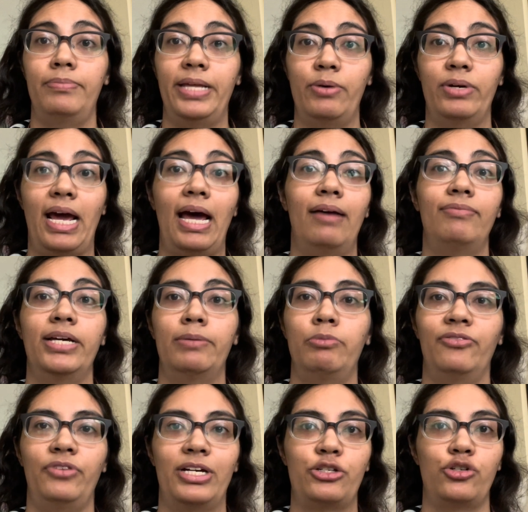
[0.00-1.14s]
they would have their
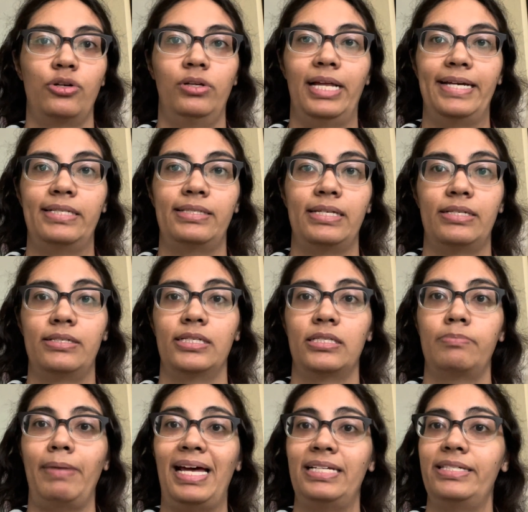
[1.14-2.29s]
professional license
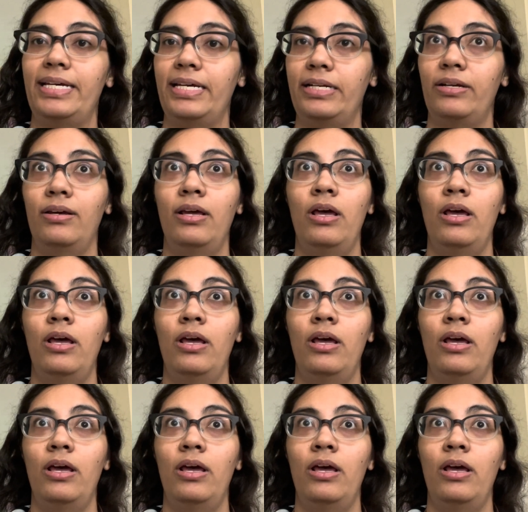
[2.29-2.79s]
suspended,